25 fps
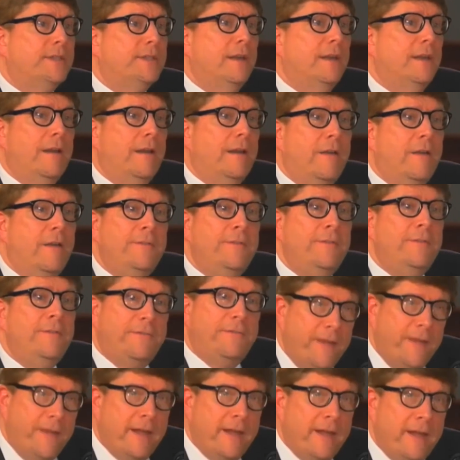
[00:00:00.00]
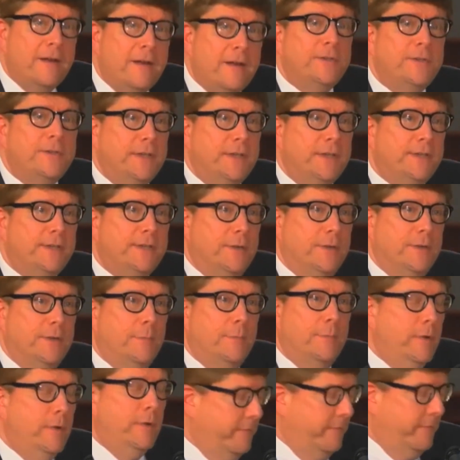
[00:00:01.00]
unjust and an unfair
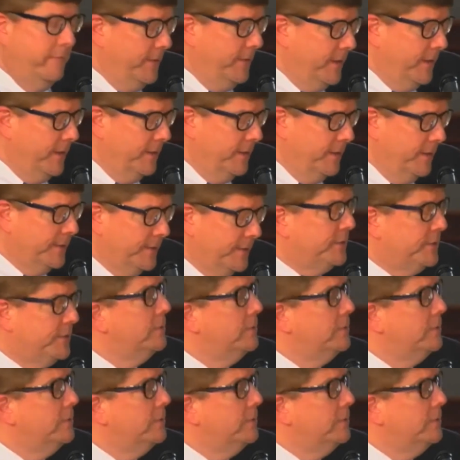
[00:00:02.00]
system for